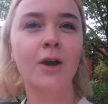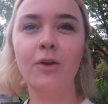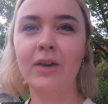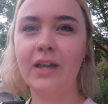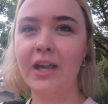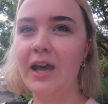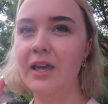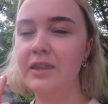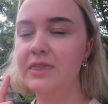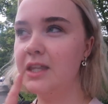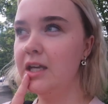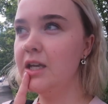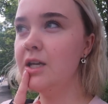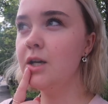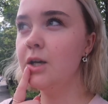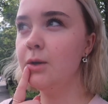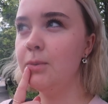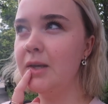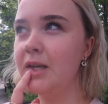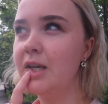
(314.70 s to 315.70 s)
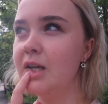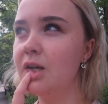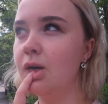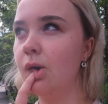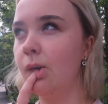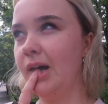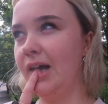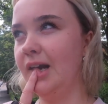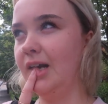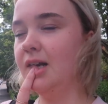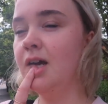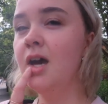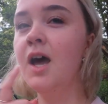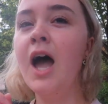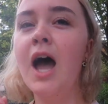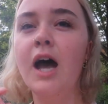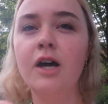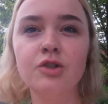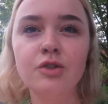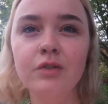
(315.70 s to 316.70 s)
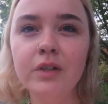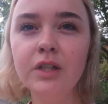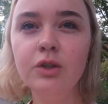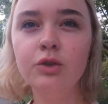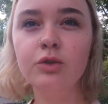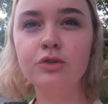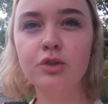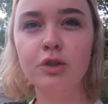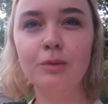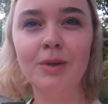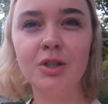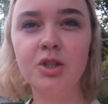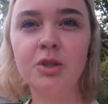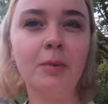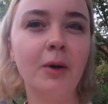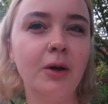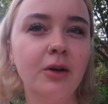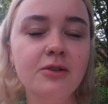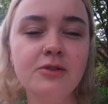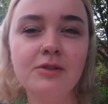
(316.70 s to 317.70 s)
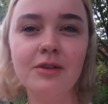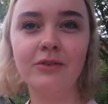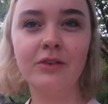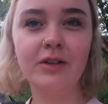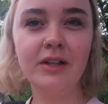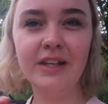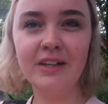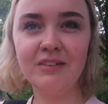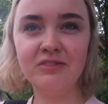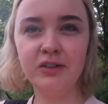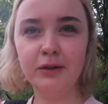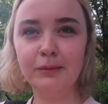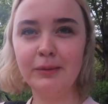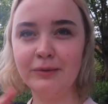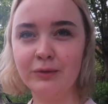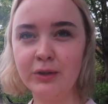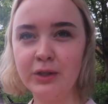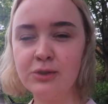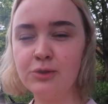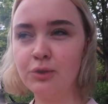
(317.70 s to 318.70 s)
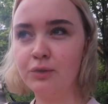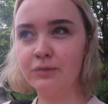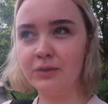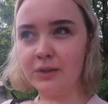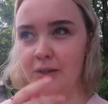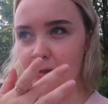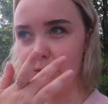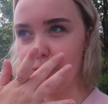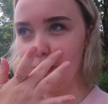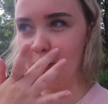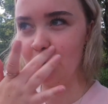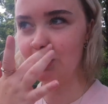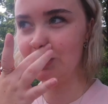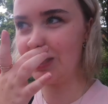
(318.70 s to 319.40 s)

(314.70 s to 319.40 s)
Okay, I think we can go in. I don't really know too much about it, so I'm going to like film a voiceover on the montage.